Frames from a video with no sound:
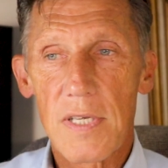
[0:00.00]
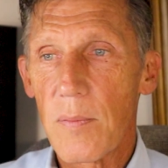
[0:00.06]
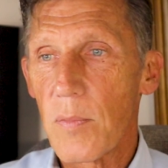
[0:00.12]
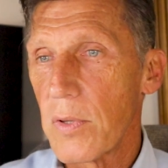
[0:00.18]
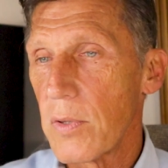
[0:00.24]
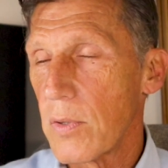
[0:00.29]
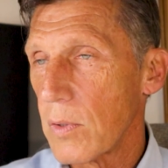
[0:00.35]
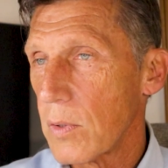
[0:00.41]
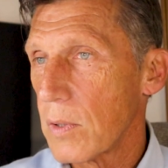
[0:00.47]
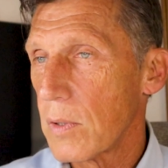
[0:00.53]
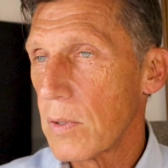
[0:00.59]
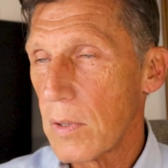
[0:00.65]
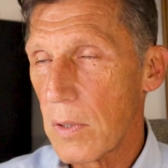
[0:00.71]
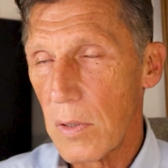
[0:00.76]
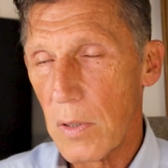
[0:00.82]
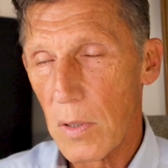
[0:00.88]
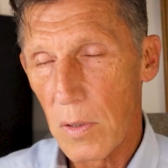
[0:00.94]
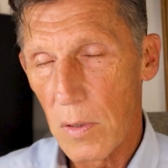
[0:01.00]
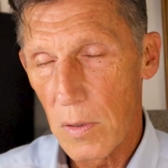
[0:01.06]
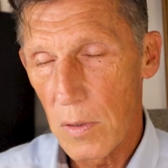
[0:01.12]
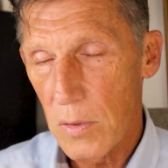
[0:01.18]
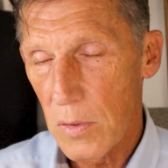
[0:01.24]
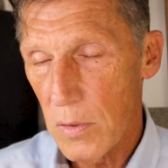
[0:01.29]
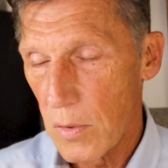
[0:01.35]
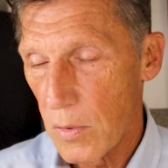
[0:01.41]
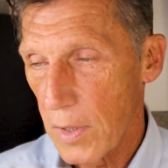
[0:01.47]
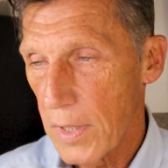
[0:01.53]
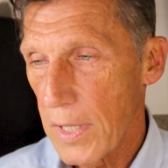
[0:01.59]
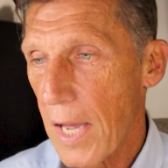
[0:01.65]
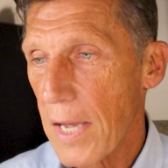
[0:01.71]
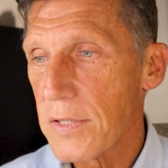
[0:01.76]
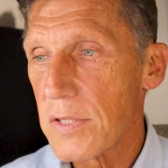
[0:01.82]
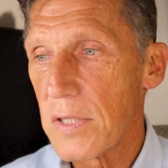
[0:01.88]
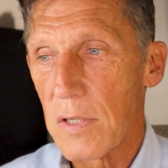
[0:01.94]
same with your uric
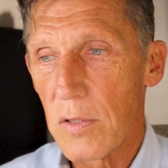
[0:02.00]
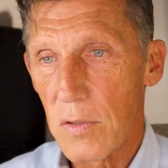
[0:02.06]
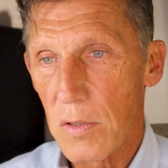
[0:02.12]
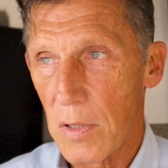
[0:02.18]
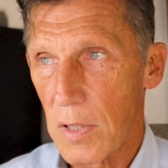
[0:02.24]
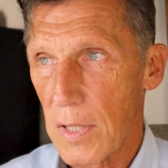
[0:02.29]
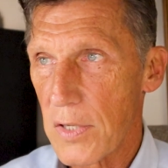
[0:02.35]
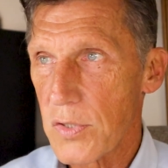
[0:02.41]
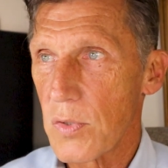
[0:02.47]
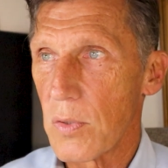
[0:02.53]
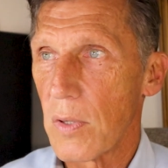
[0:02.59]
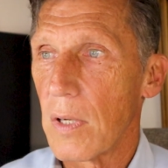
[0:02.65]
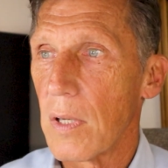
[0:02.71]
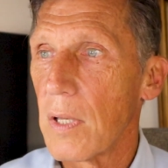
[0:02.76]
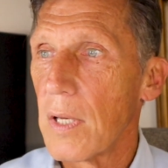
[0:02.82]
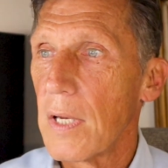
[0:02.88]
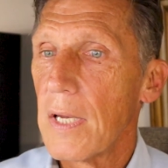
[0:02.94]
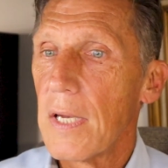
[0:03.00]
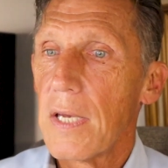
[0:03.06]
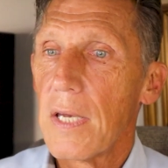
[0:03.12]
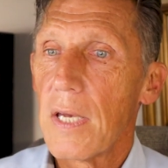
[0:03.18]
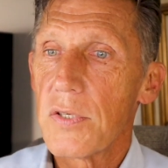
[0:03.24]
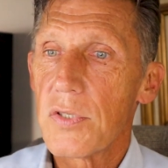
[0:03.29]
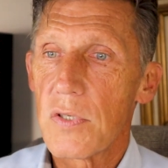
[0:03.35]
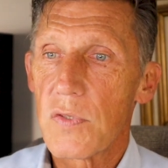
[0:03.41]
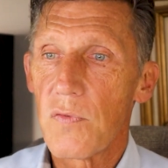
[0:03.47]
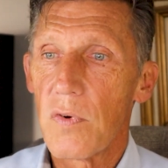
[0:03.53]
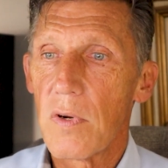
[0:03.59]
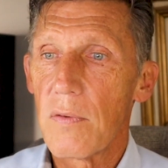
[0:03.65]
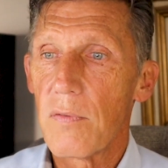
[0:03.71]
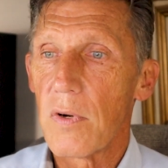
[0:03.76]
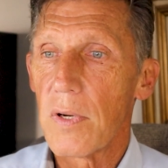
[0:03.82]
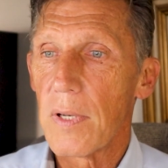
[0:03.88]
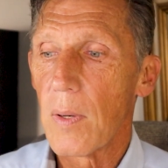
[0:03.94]
acid and your cholesterol. It's just
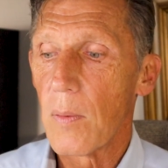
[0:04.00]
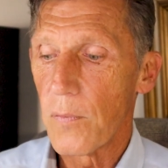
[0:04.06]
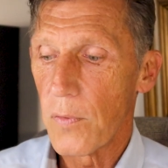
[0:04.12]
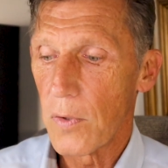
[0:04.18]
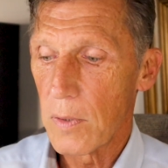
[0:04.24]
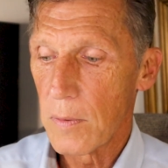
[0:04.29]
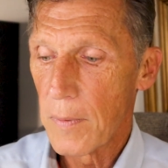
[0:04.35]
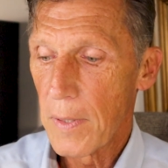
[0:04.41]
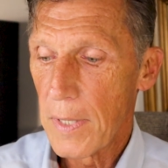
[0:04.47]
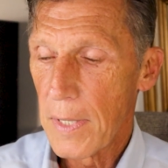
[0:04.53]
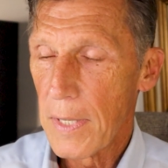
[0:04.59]
very, very helpful.